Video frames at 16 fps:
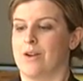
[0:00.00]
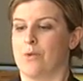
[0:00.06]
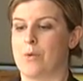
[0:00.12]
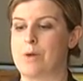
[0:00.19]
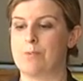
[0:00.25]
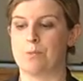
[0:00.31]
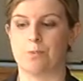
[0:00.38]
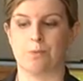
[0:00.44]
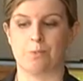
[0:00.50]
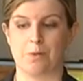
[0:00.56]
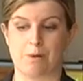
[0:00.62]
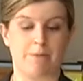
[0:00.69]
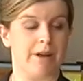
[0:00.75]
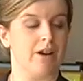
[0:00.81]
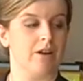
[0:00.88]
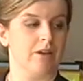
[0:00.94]
We
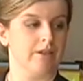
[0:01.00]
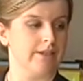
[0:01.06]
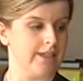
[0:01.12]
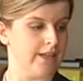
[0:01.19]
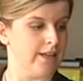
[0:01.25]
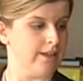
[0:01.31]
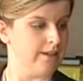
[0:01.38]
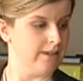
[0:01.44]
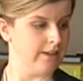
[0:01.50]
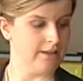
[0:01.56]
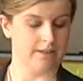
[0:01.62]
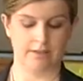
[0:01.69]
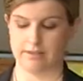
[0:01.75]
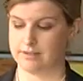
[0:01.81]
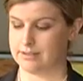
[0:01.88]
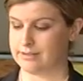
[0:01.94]
premiered
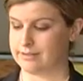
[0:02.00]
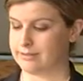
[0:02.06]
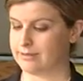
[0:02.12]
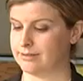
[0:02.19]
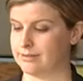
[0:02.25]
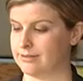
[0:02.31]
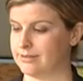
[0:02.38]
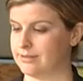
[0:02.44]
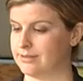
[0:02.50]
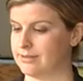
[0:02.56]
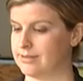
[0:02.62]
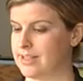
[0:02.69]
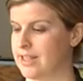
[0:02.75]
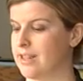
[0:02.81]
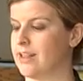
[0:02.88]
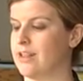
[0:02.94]

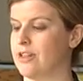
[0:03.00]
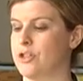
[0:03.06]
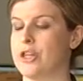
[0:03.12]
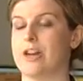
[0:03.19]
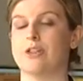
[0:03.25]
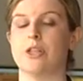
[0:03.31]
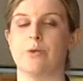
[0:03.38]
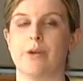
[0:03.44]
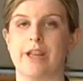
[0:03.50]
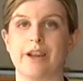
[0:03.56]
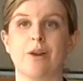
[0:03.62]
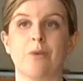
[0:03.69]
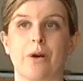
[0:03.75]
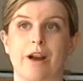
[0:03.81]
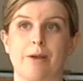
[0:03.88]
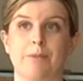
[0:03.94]
the concerto
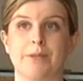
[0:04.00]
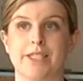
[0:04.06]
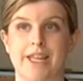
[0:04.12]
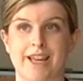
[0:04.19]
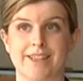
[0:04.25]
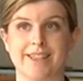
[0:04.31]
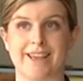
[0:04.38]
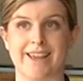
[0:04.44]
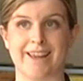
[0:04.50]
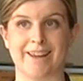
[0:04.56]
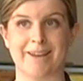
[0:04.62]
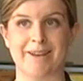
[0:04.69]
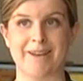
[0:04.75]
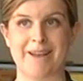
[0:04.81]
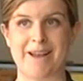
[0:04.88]
here where I'm standing